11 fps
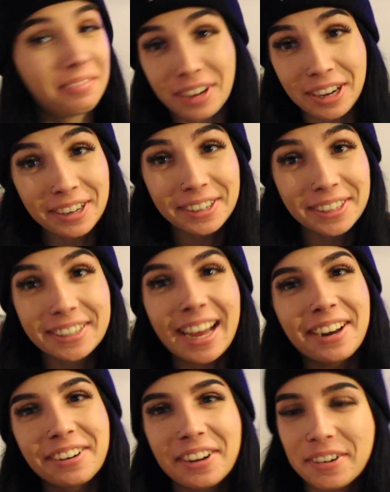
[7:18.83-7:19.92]
I
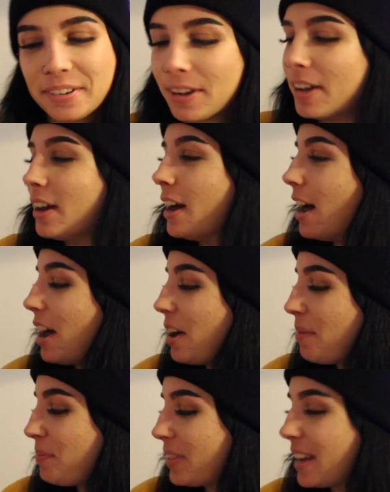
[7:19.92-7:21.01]
don't
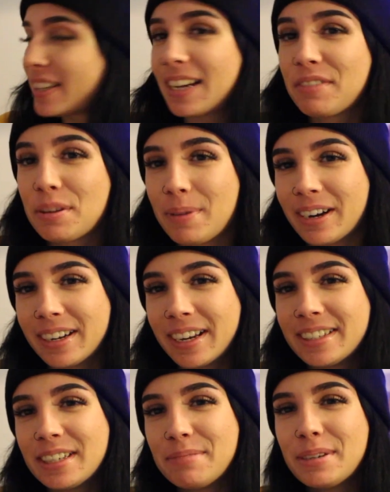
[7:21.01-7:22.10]
know. Next I have the
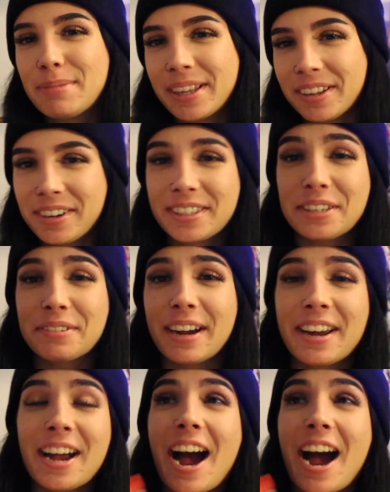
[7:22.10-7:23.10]
Paradise EP by Lana Del Rey.